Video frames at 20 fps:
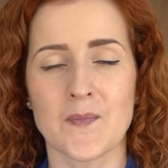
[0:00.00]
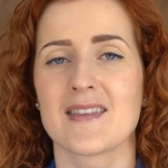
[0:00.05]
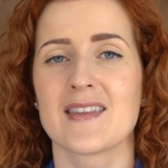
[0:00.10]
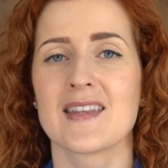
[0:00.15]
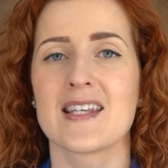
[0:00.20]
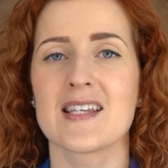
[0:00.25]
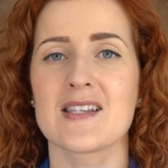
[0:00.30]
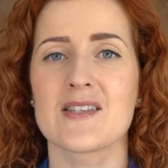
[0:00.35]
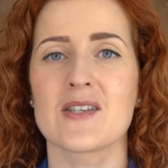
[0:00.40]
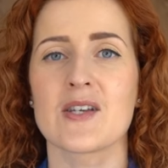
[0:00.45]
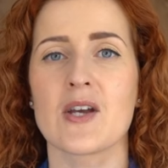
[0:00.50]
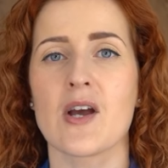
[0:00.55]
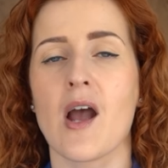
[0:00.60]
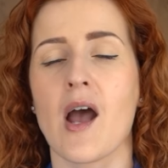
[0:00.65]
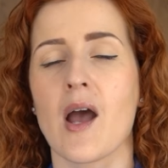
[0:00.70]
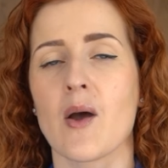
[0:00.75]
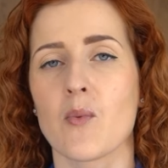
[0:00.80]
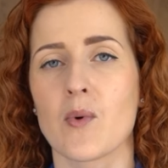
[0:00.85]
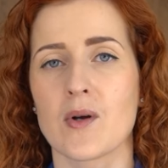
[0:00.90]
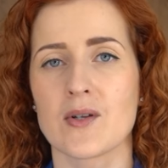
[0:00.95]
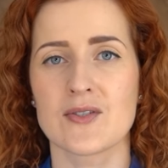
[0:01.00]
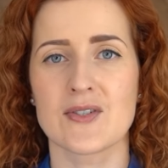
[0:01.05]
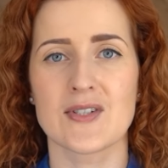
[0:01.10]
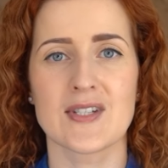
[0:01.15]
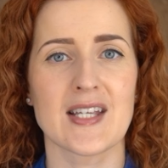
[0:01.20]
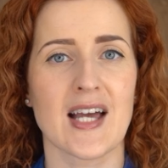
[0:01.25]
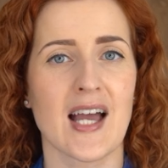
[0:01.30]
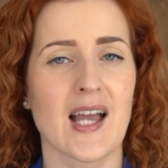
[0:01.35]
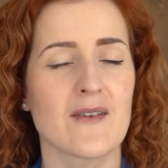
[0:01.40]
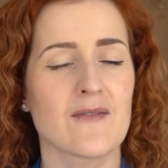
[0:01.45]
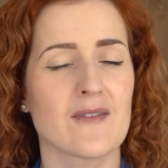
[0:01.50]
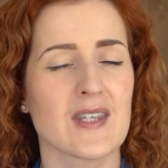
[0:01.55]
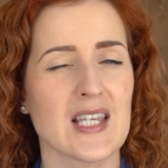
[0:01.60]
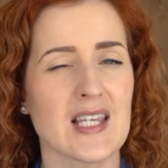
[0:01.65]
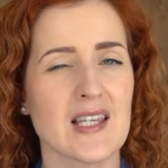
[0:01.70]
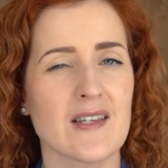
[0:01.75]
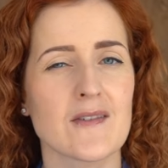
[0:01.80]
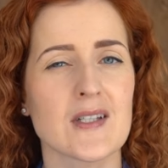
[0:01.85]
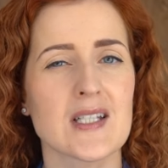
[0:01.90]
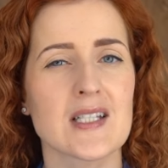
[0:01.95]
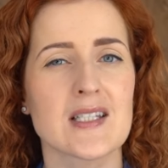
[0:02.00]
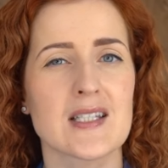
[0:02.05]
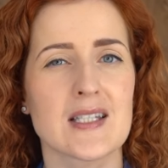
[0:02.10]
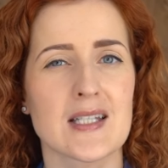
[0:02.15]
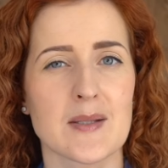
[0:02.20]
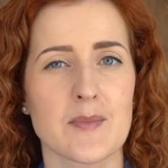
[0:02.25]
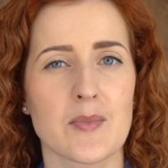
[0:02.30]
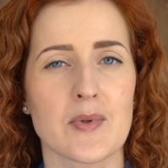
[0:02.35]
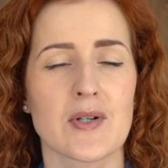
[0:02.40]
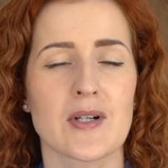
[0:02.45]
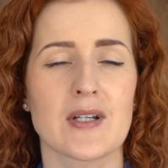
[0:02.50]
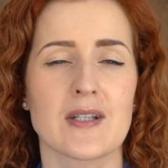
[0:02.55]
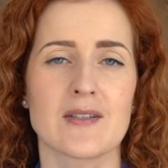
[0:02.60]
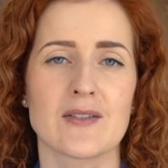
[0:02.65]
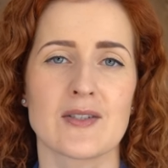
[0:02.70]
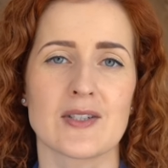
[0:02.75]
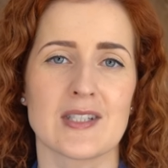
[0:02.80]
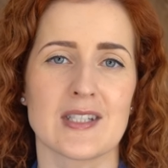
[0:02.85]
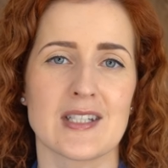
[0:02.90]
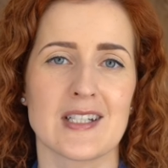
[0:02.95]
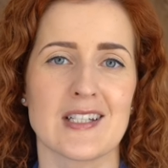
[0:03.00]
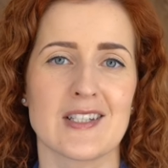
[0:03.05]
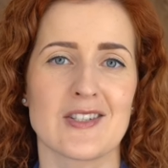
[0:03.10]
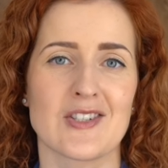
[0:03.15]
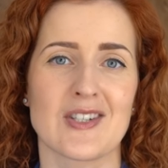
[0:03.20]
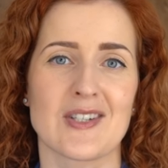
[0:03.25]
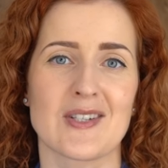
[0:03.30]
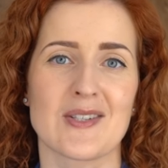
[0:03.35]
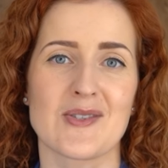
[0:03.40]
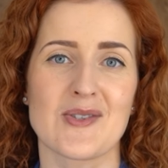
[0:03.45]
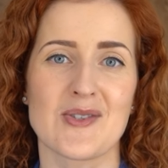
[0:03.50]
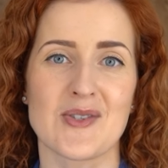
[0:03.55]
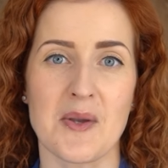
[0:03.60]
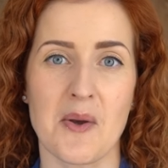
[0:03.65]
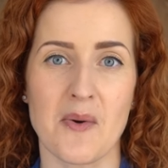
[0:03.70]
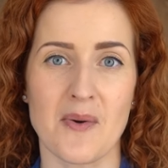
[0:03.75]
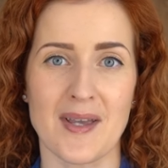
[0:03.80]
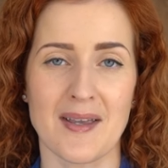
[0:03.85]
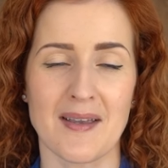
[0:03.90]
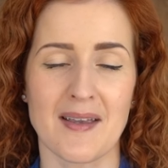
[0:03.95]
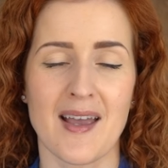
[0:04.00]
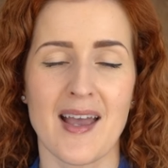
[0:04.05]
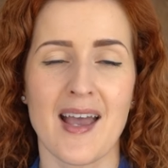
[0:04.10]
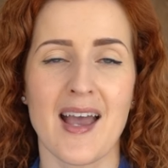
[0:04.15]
This year, I want to dive even deeper into teaching sewing.